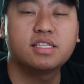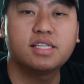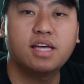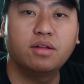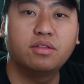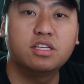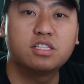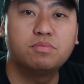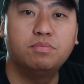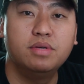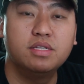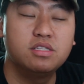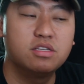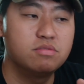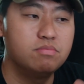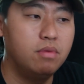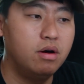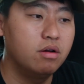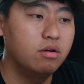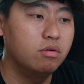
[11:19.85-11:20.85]
and test out this
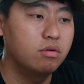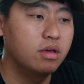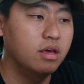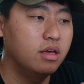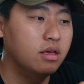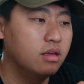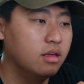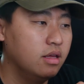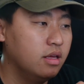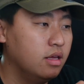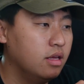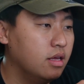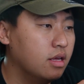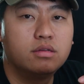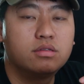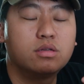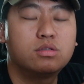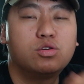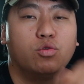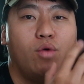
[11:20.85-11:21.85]
business model, okay?
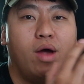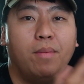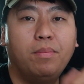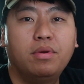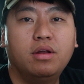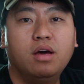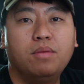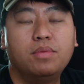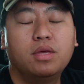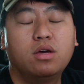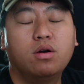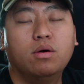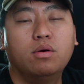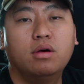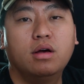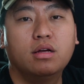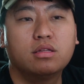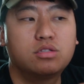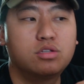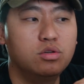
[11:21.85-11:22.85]
So to wrap it up, you
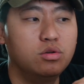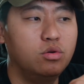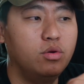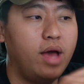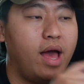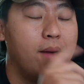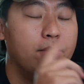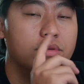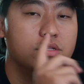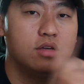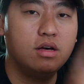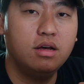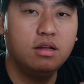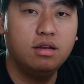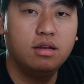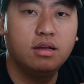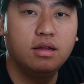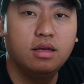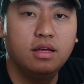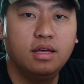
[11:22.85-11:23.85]
go on to
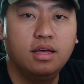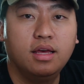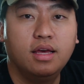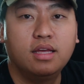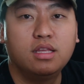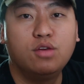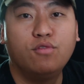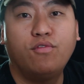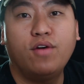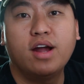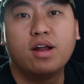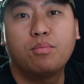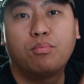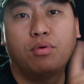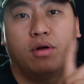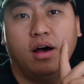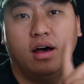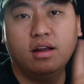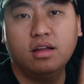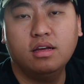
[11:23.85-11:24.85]
Amazon, you
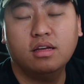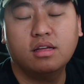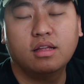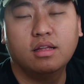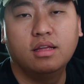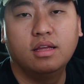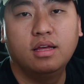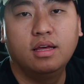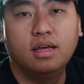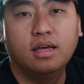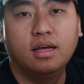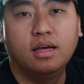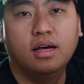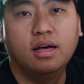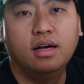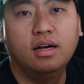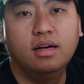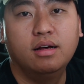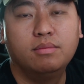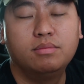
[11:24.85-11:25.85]
find a product,
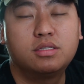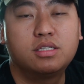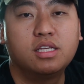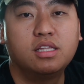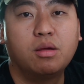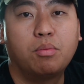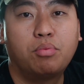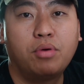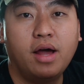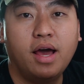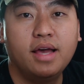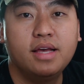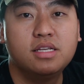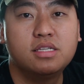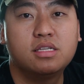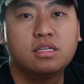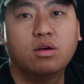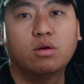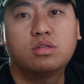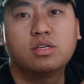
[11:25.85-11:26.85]
see the
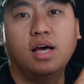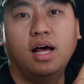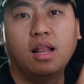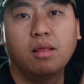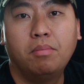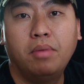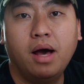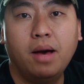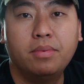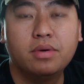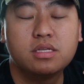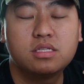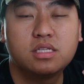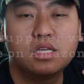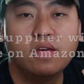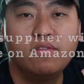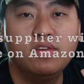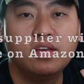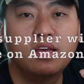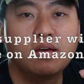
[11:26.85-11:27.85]
price, go to
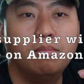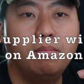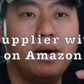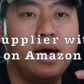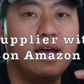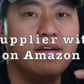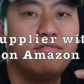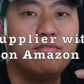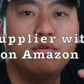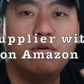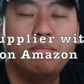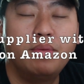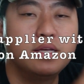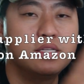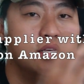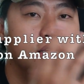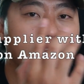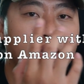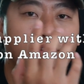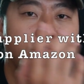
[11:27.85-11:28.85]
Alibaba, see if you can buy it
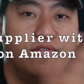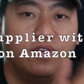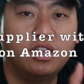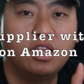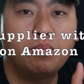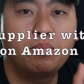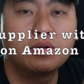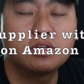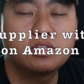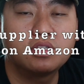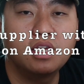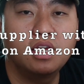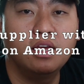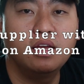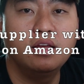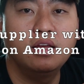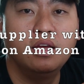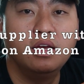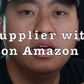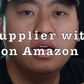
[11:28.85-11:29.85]
for basically
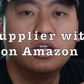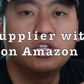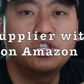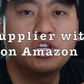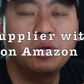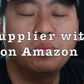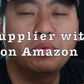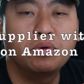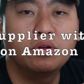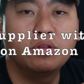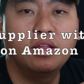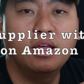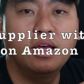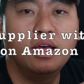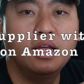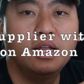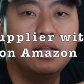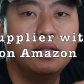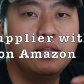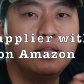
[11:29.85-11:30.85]
50% cheaper
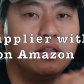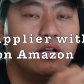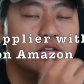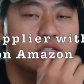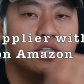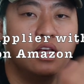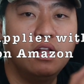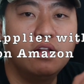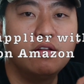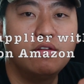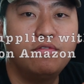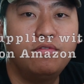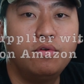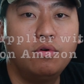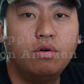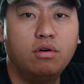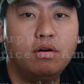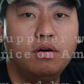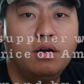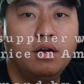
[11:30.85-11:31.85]
than they're selling
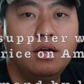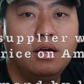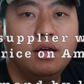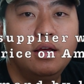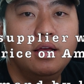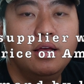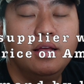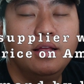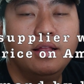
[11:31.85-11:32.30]
it for.